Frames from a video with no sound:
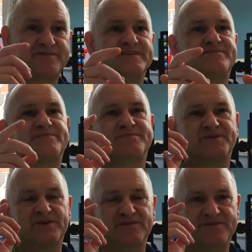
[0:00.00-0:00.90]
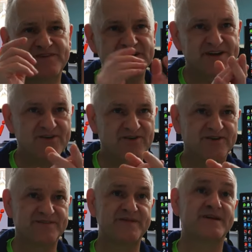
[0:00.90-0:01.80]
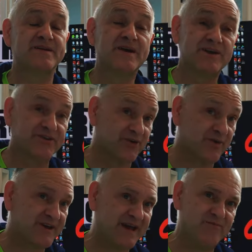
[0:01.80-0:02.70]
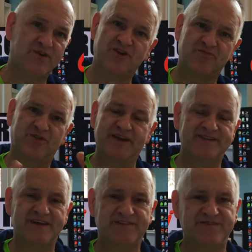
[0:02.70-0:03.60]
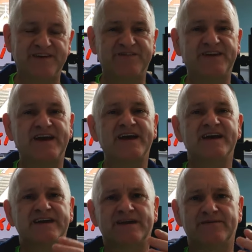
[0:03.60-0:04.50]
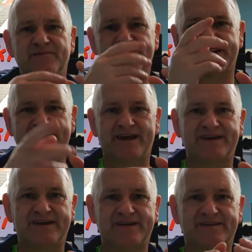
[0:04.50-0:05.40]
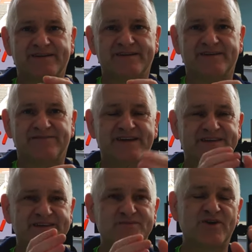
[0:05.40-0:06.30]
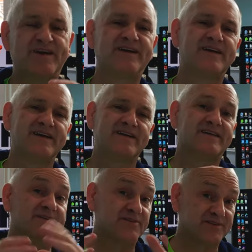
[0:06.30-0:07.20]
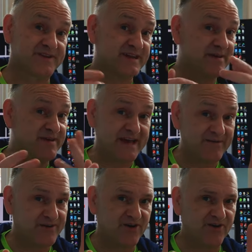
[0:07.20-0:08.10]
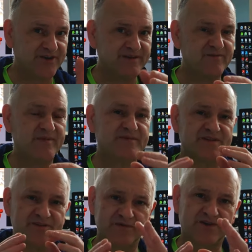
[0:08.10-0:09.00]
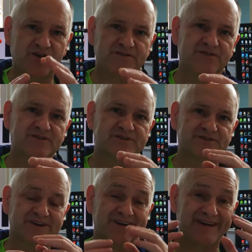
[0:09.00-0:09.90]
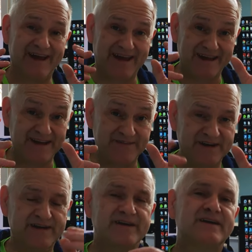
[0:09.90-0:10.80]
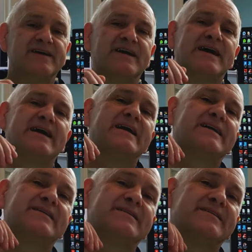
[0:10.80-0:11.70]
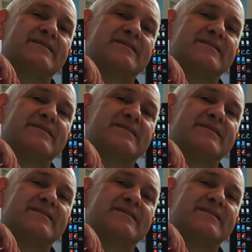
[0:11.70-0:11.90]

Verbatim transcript: for the unit for your goggles, and then don't know what camera costs, but let's say it's 50 you're able to Caddx the money, does the same, you can't record on it, remember there's no record function on any of it, and